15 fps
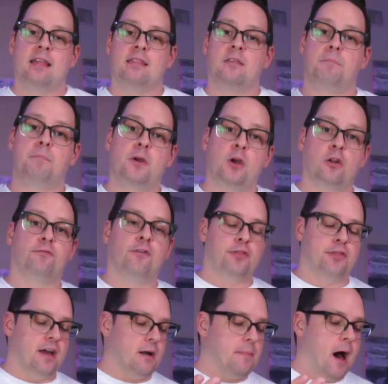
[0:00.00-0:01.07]
The beautiful
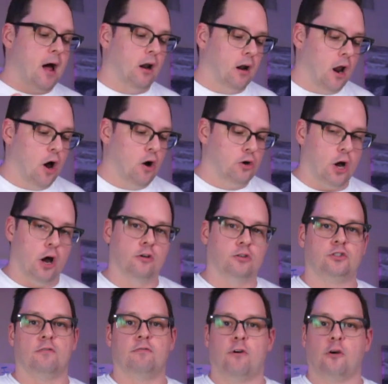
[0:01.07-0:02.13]
thing about
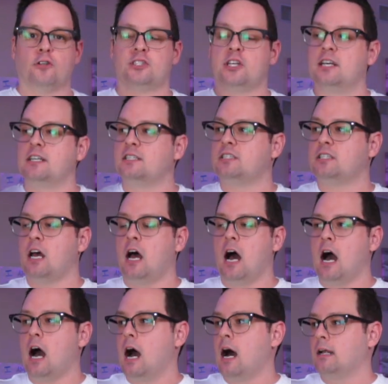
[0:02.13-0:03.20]
Logos versus
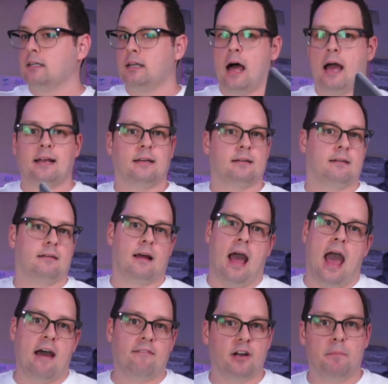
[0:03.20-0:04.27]
like
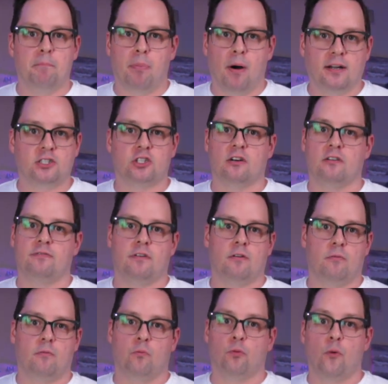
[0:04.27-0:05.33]
having a bunch of
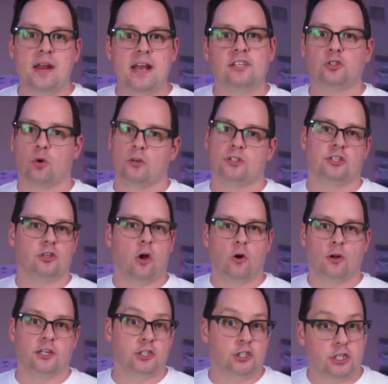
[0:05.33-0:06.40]
resources
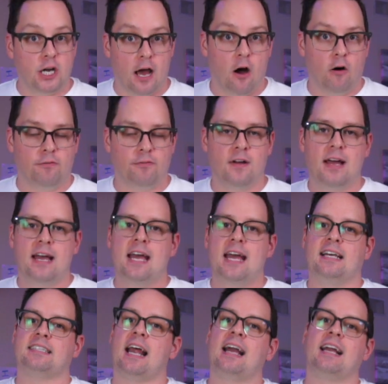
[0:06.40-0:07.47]
on a shelf
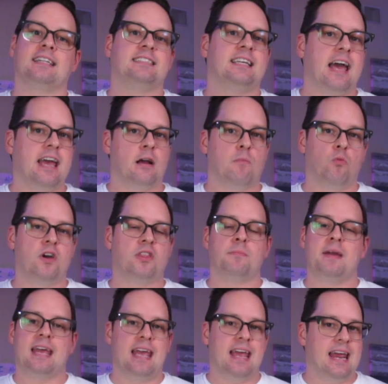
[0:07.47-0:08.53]
is I can take them with
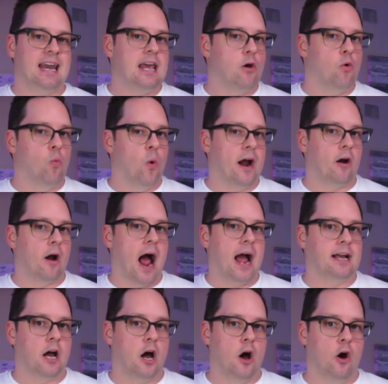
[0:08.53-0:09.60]
me anywhere I
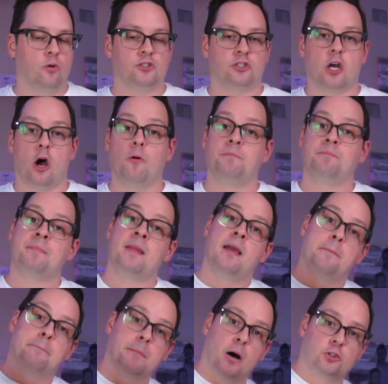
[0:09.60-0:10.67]
go. So
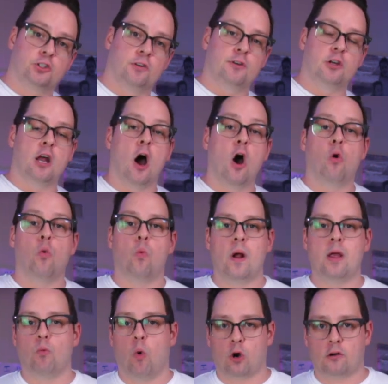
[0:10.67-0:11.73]
most of you know
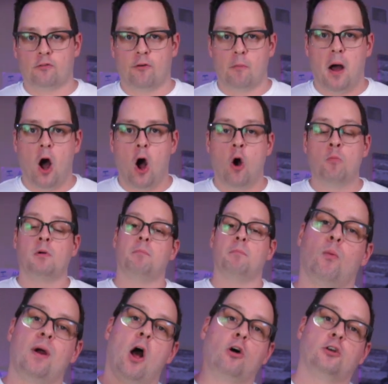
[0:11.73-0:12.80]
we work from home,
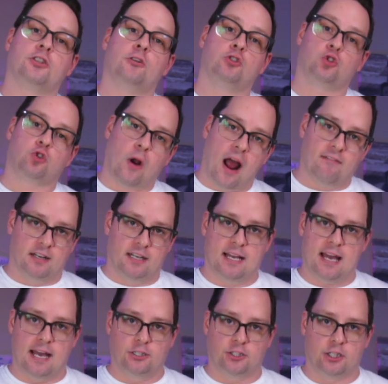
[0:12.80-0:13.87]
we also travel
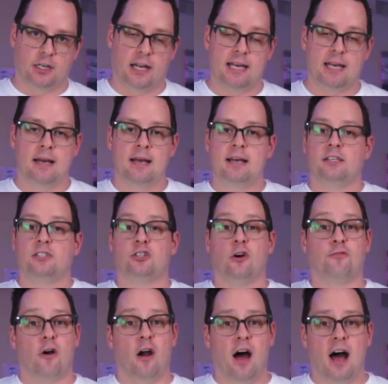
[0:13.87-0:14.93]
occasionally.
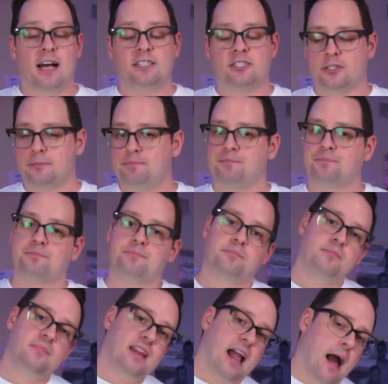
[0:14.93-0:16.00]
So for us,
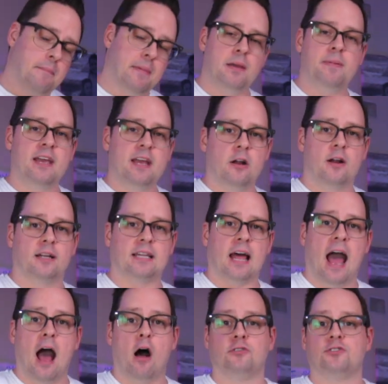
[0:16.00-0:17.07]
I may be here at the
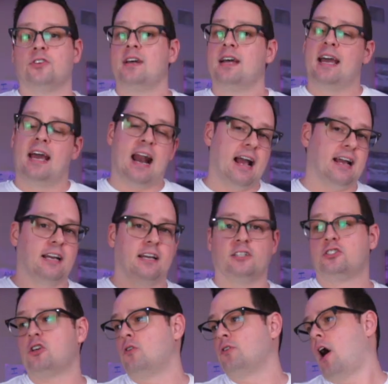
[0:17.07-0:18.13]
house and I can
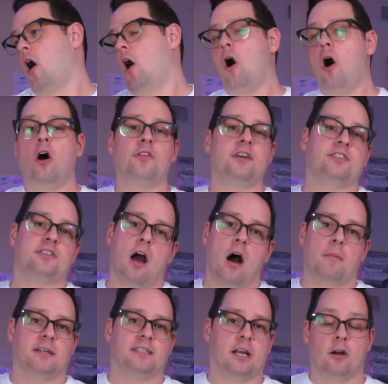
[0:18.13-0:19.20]
consult all these
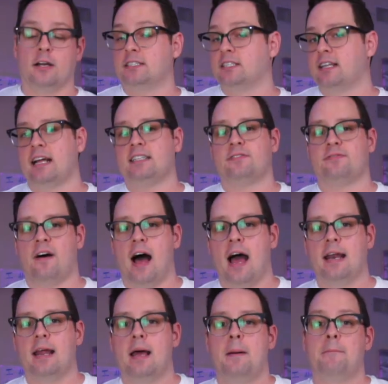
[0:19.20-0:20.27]
commentaries, and that's
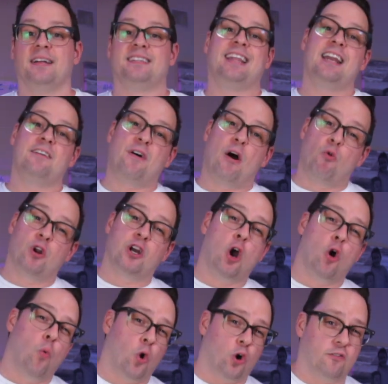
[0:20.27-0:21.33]
fine. But then if I want to
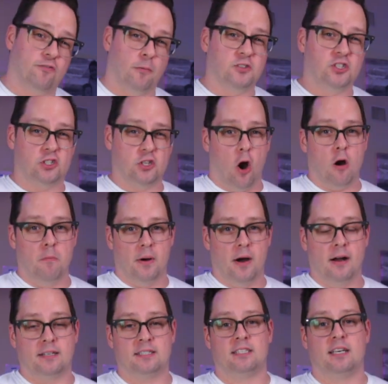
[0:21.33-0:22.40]
go work from
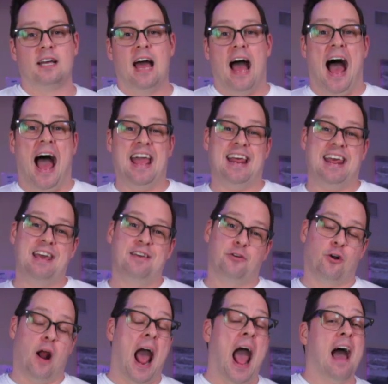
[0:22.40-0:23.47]
Starbucks, I
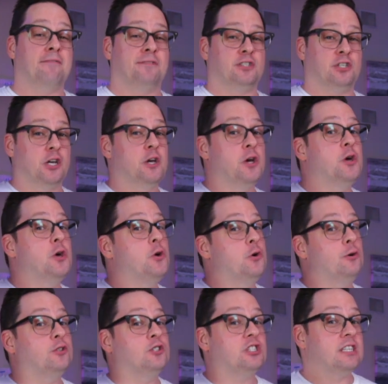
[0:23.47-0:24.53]
either have
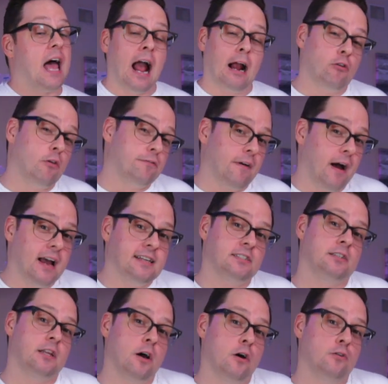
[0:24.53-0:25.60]
to sacrifice
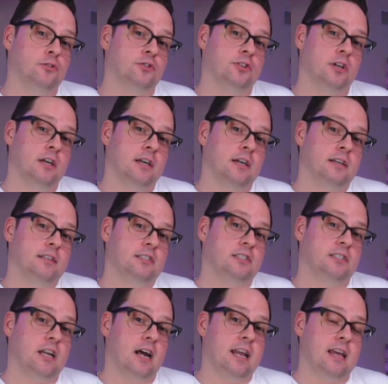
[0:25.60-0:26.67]
those
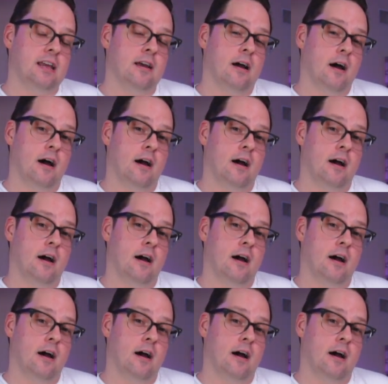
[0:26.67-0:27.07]
study